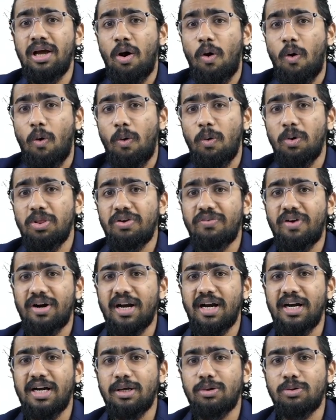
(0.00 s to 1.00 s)
All the
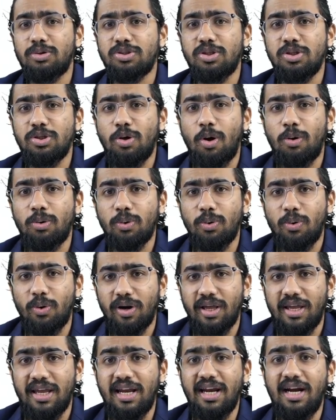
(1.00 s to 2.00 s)
180 question you have to
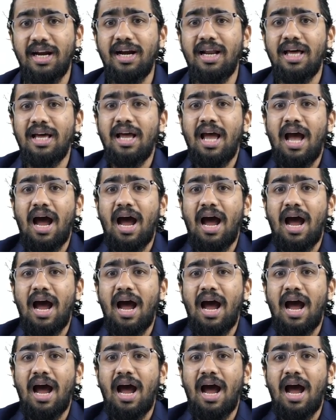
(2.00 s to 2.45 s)
read